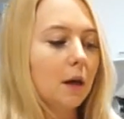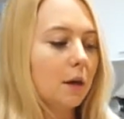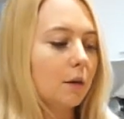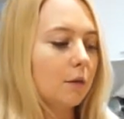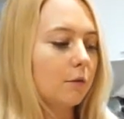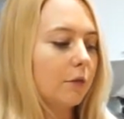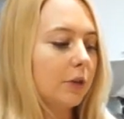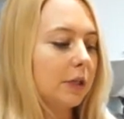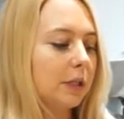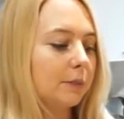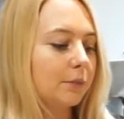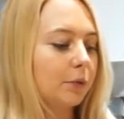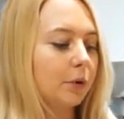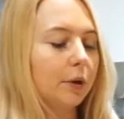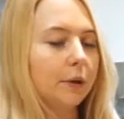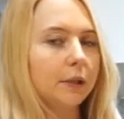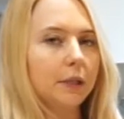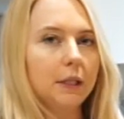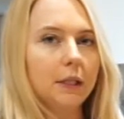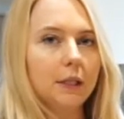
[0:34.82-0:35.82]
the reason
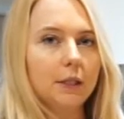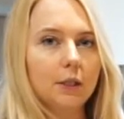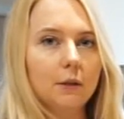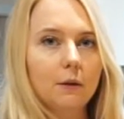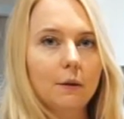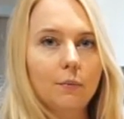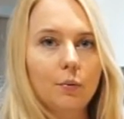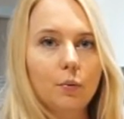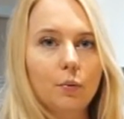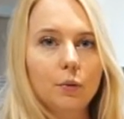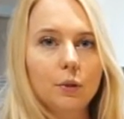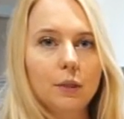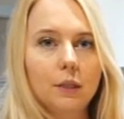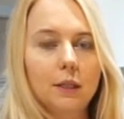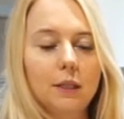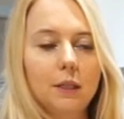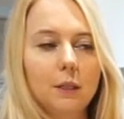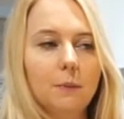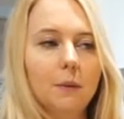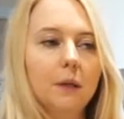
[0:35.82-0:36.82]
protein is so
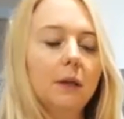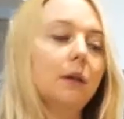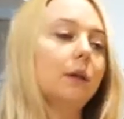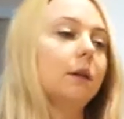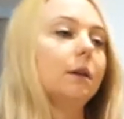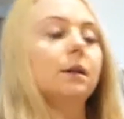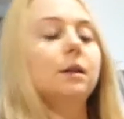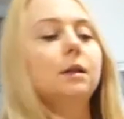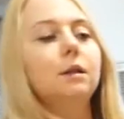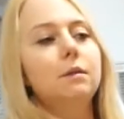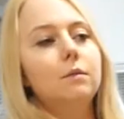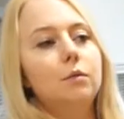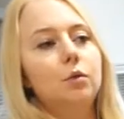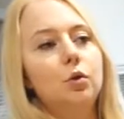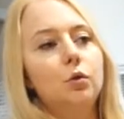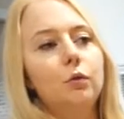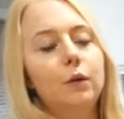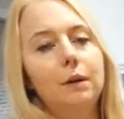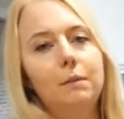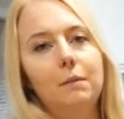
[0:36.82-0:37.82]
important is because
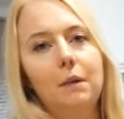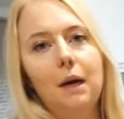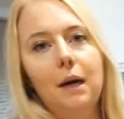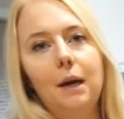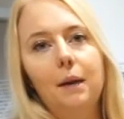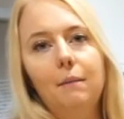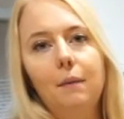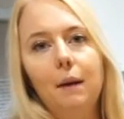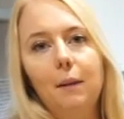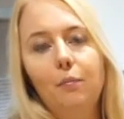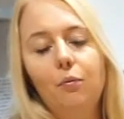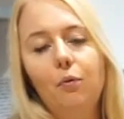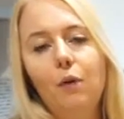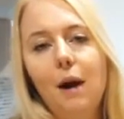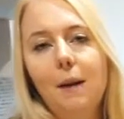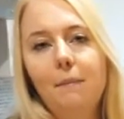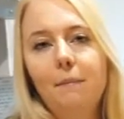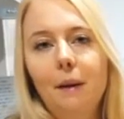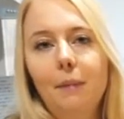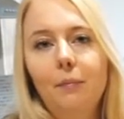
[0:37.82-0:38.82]
during my
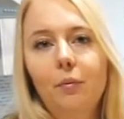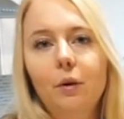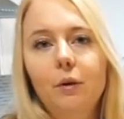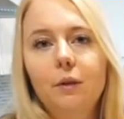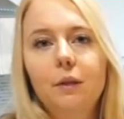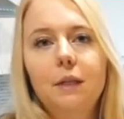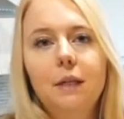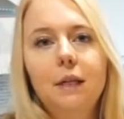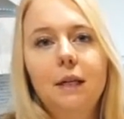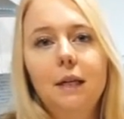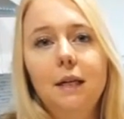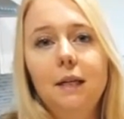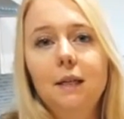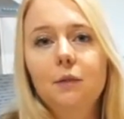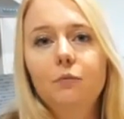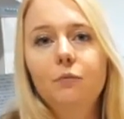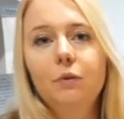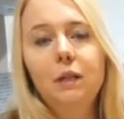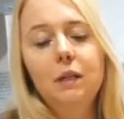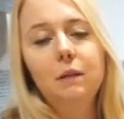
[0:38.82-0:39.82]
prep, my protein
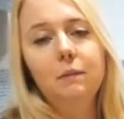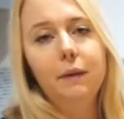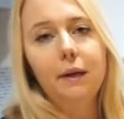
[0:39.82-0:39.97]
is reasonably